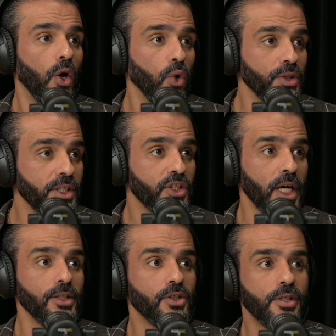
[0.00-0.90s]
All these
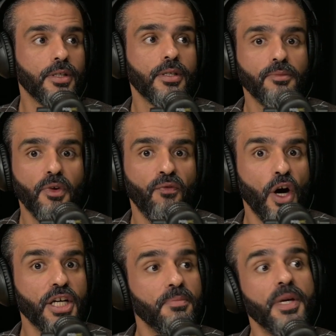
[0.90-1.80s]
challenges
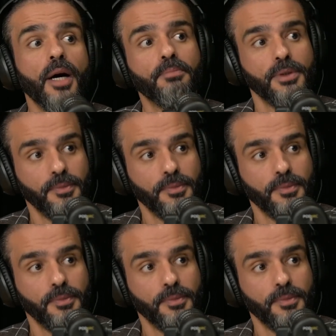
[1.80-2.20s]
fires me up.